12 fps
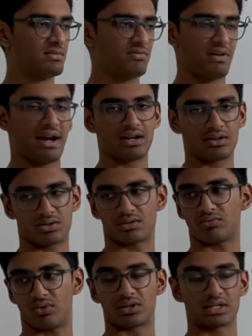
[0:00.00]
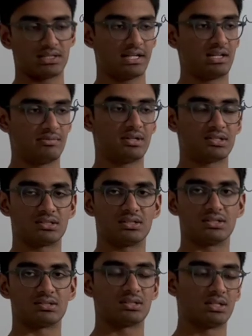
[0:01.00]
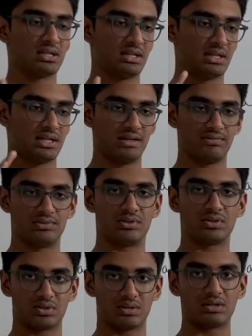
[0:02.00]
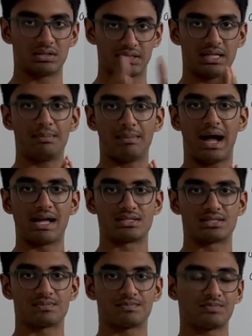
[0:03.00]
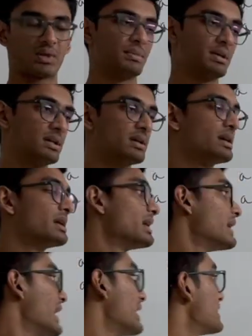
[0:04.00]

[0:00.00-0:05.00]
find out what are the elements in this. If they match, I mean, at